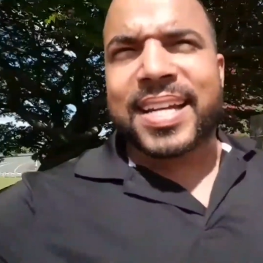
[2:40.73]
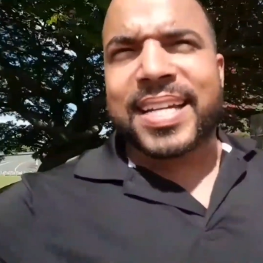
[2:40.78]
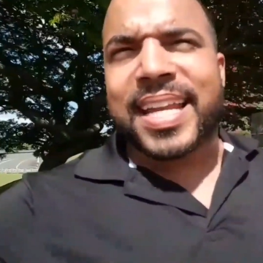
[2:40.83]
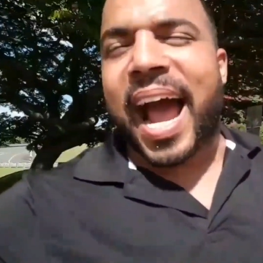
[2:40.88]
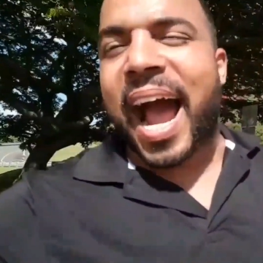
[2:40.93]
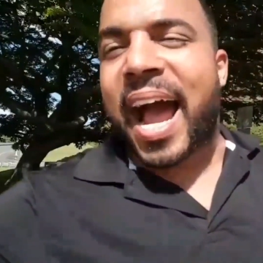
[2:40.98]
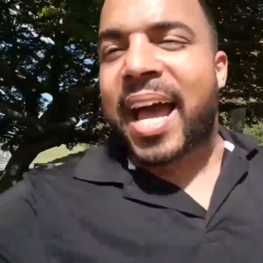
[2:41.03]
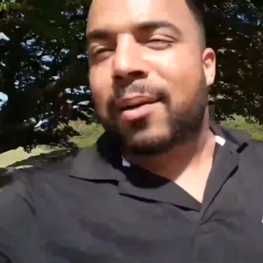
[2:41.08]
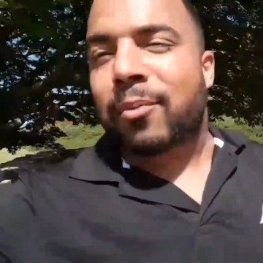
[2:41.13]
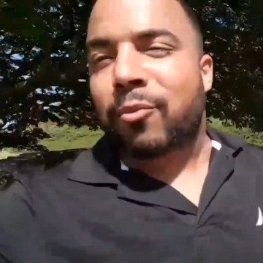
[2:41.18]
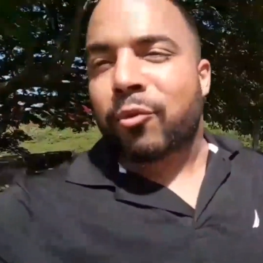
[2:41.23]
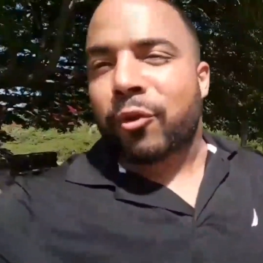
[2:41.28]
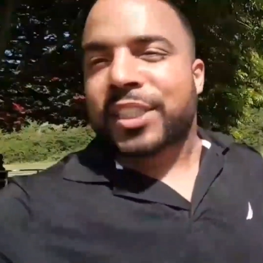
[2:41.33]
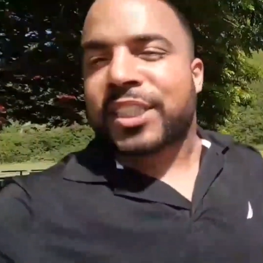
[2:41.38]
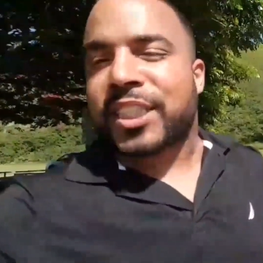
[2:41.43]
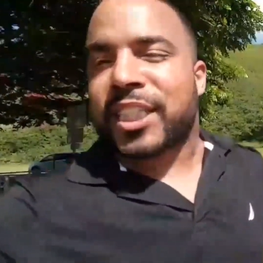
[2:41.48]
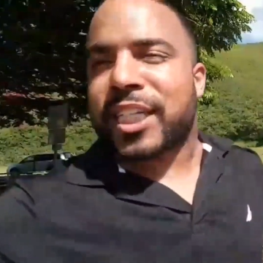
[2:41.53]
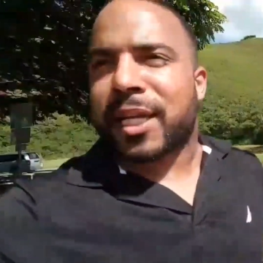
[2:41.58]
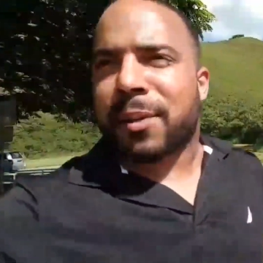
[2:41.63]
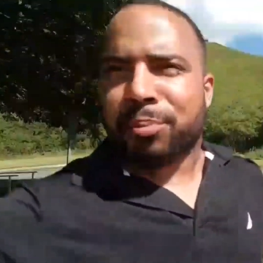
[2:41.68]
That item
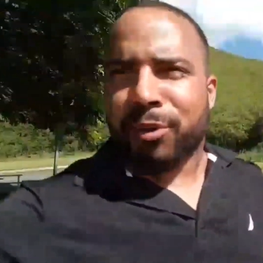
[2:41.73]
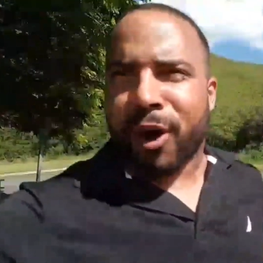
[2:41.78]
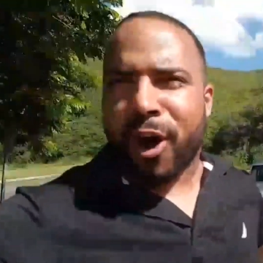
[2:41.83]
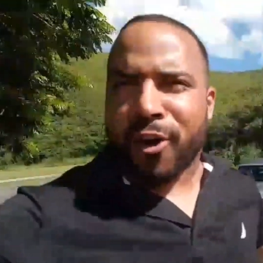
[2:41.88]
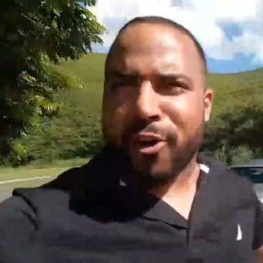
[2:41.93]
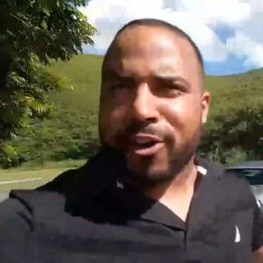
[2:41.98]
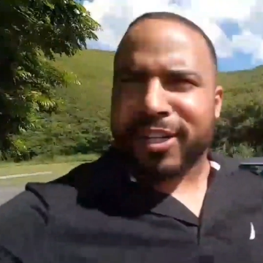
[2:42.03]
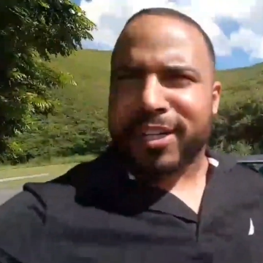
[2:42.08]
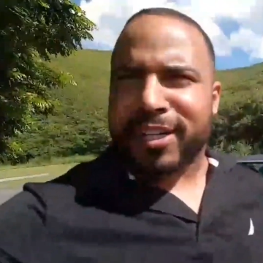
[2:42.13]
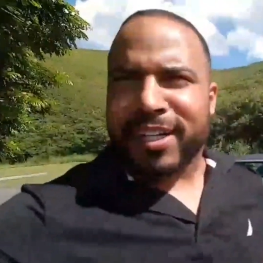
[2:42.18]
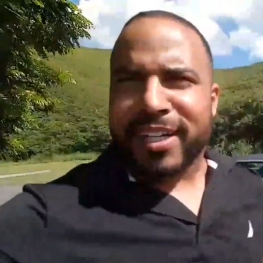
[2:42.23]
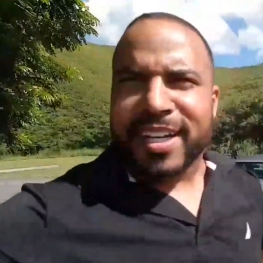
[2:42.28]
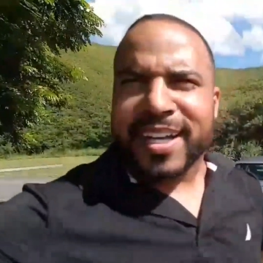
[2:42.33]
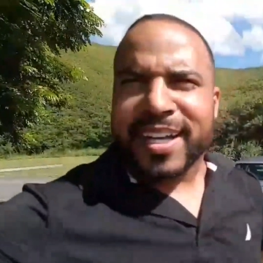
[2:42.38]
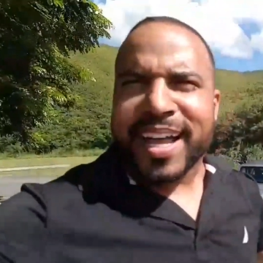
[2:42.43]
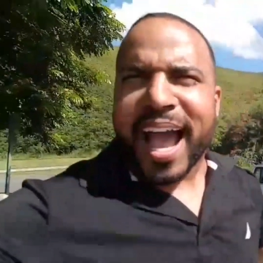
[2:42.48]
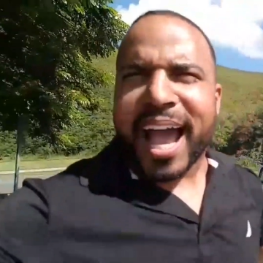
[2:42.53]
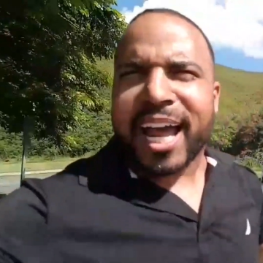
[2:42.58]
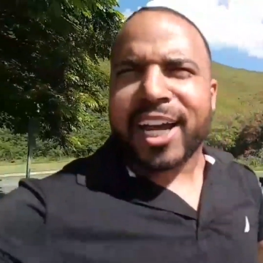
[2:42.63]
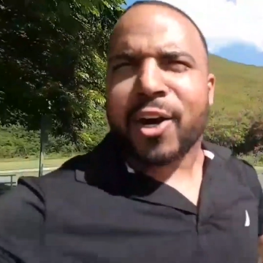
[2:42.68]
recently broke.
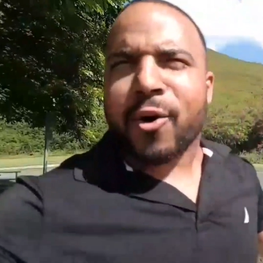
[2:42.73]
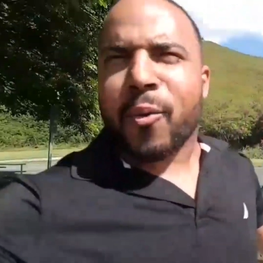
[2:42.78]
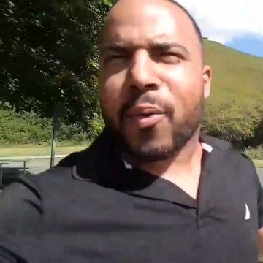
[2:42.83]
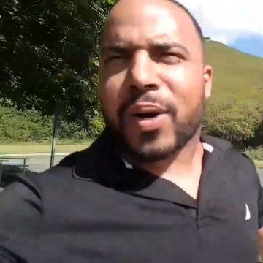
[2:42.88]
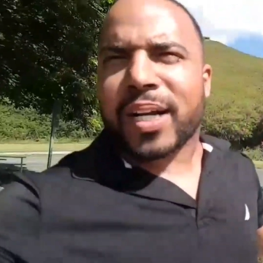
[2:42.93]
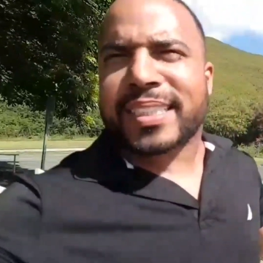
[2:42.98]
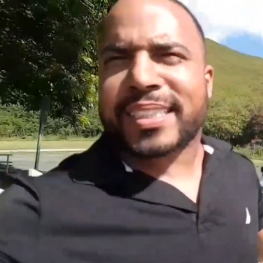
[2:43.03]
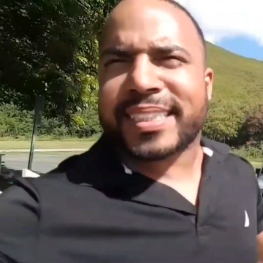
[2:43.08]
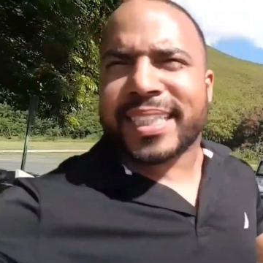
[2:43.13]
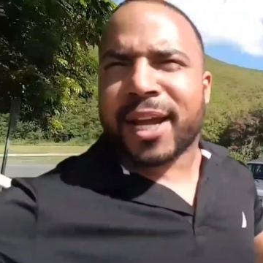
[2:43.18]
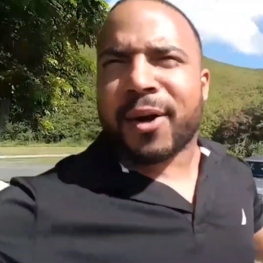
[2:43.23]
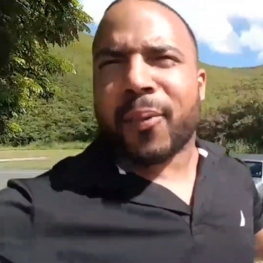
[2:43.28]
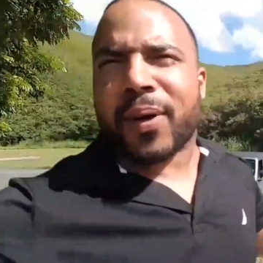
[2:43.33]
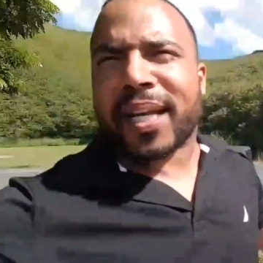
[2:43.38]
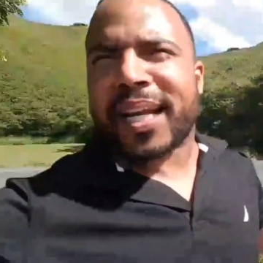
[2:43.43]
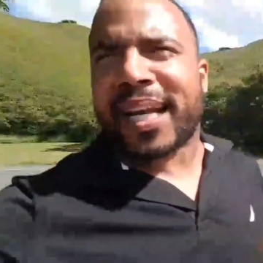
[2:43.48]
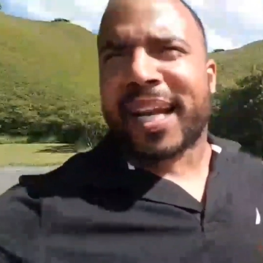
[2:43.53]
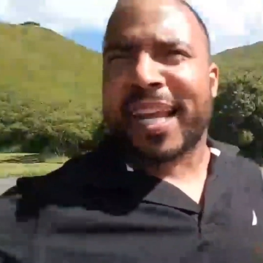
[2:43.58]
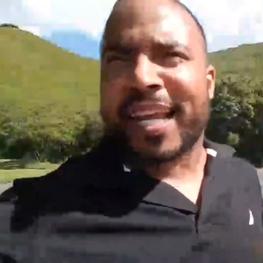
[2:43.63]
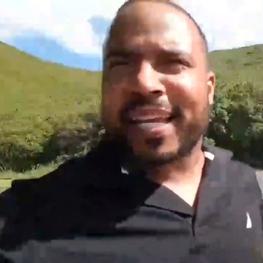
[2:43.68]
I don't want to say
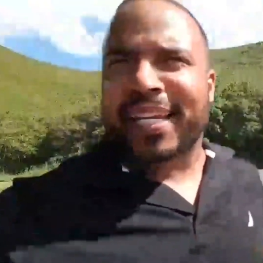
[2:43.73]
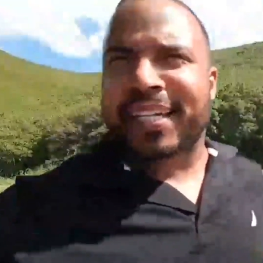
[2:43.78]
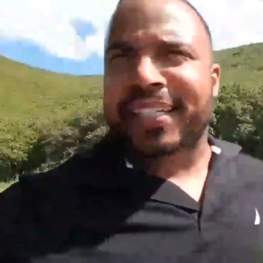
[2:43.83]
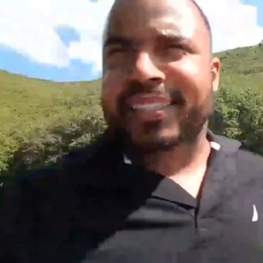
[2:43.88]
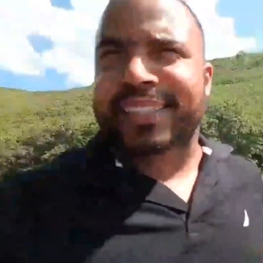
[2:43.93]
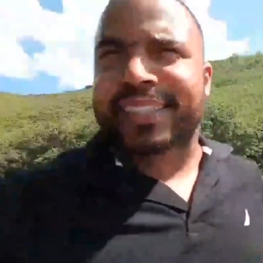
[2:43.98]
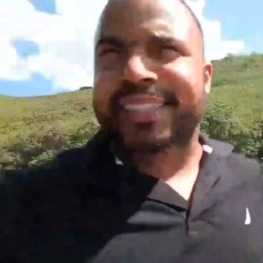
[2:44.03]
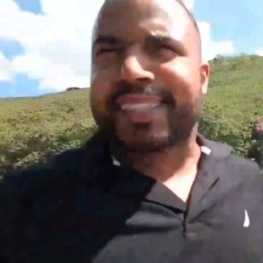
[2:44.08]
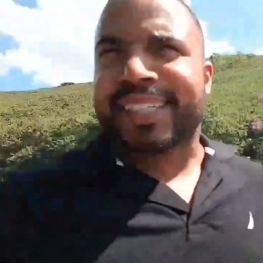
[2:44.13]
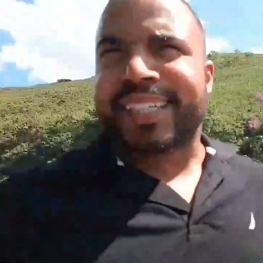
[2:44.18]
what it is